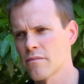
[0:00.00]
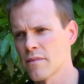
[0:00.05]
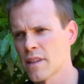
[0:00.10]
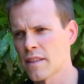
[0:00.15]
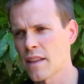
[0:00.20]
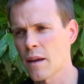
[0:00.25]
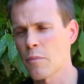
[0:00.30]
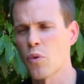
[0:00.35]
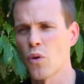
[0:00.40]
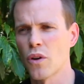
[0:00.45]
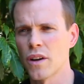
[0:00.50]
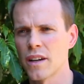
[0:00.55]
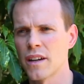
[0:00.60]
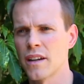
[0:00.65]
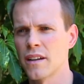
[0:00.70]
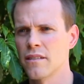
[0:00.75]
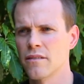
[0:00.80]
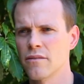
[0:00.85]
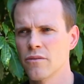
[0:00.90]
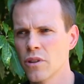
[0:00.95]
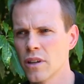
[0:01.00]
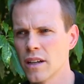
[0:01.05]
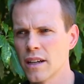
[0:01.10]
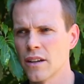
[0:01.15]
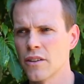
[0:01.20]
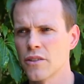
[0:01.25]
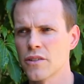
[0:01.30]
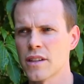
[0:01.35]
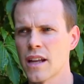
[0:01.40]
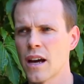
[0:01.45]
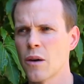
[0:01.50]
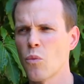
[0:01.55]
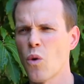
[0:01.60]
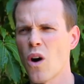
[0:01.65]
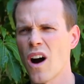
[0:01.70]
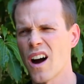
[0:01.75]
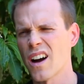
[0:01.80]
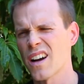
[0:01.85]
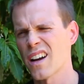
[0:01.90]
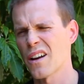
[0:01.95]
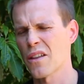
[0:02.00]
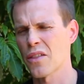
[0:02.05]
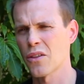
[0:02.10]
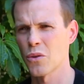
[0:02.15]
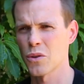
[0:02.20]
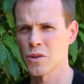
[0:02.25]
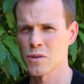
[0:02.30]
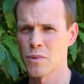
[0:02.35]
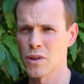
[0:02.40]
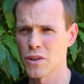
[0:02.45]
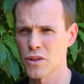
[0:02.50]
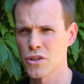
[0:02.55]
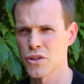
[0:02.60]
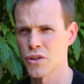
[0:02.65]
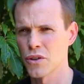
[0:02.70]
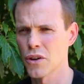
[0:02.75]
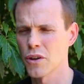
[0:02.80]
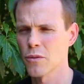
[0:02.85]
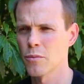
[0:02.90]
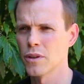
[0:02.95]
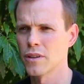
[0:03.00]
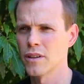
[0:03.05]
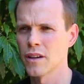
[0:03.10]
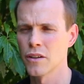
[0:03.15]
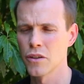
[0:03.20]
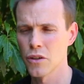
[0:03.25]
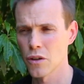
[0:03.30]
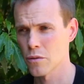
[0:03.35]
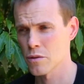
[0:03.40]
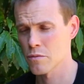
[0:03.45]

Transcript: At that point I didn't really understand why. I kind of thought it was about the sugar, but I knew I